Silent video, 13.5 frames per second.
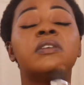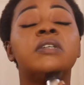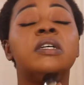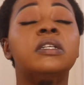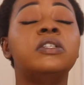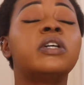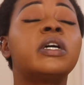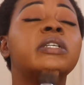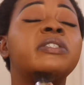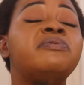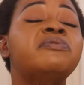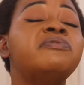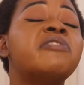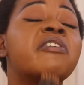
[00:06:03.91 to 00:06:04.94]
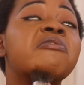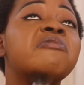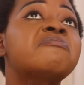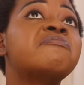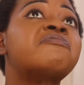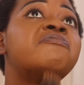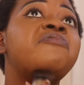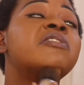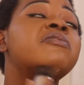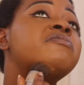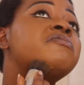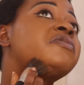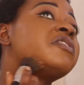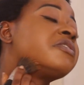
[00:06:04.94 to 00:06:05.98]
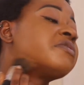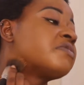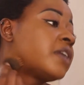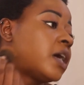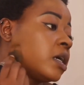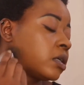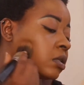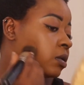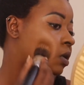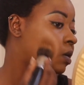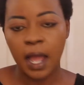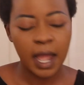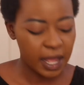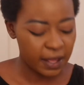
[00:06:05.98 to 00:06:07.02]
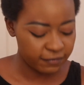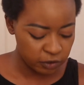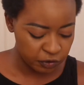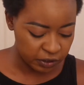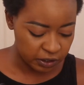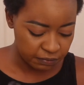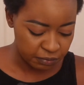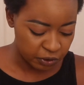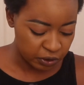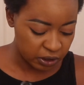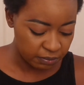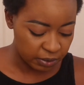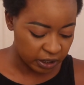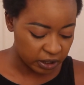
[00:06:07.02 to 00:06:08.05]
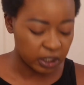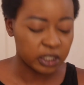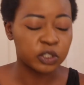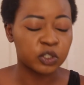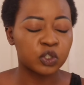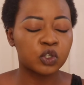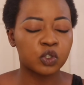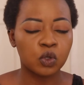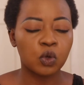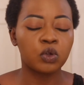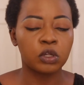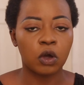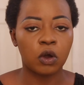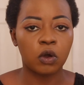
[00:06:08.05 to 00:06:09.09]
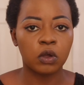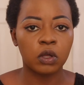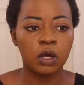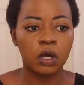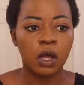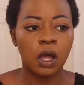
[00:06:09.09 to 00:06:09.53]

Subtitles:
It dries very, very, very fast. I haven't used a beauty blender in so long.